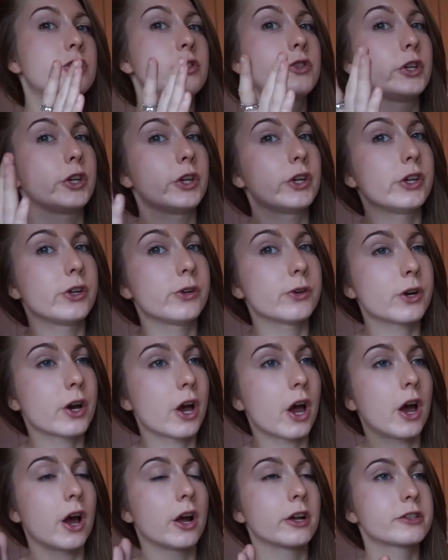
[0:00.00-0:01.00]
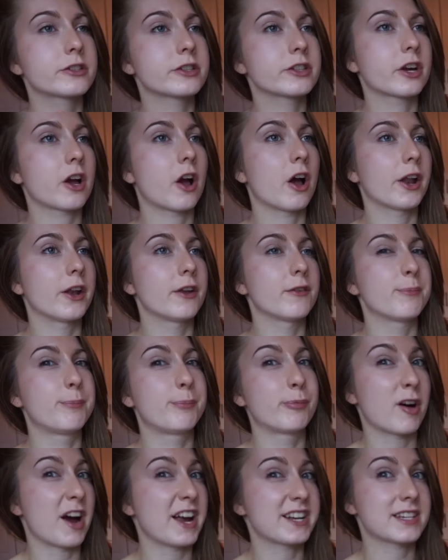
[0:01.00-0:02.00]
do you cut kind of
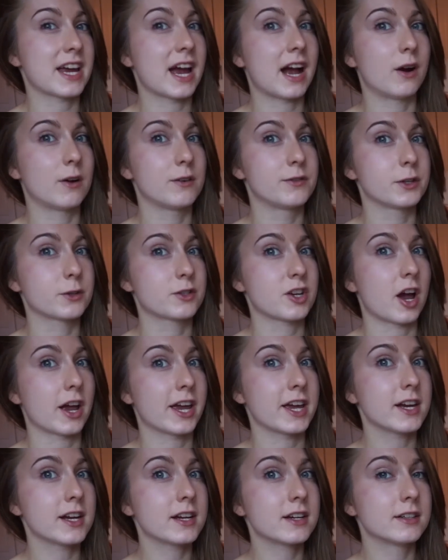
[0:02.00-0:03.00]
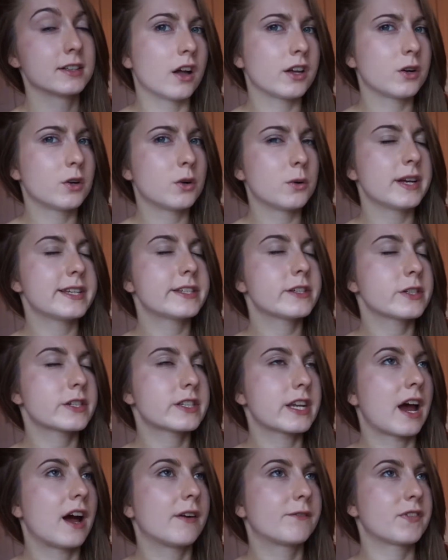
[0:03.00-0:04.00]
bread out of your diet? I always used
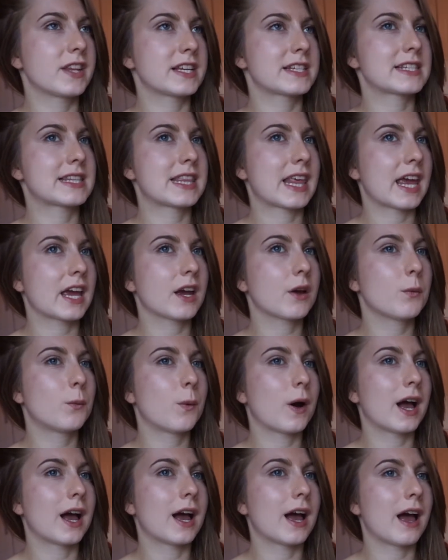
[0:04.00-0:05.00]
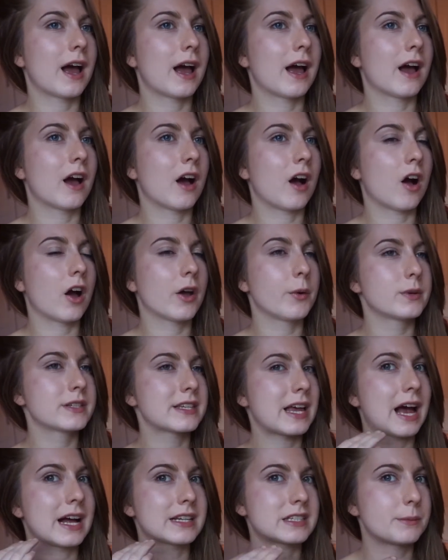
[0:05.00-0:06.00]
to have this thing where I was
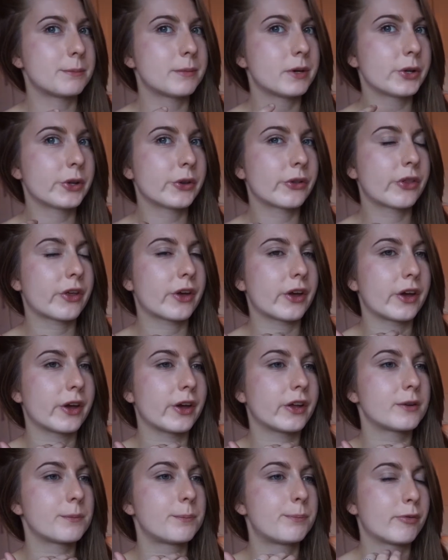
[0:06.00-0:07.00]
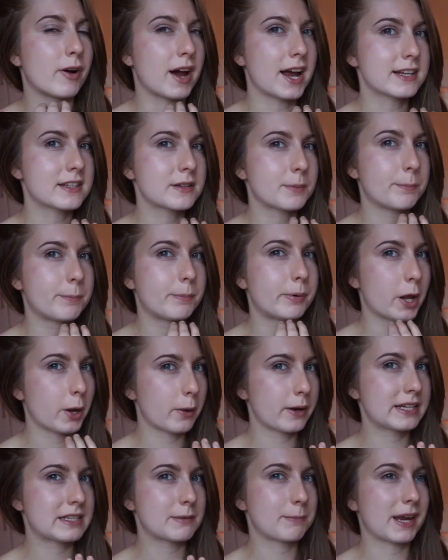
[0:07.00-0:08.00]
adamant that bread
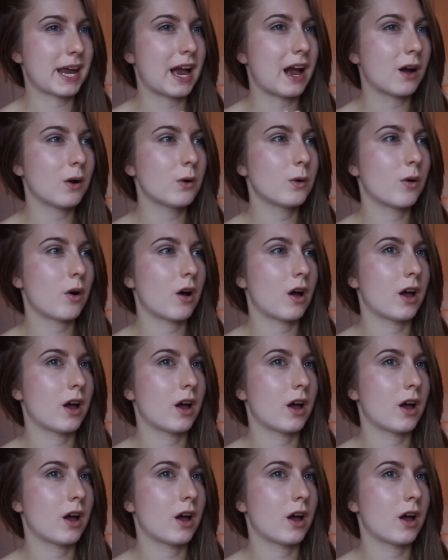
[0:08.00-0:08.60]
bloated me out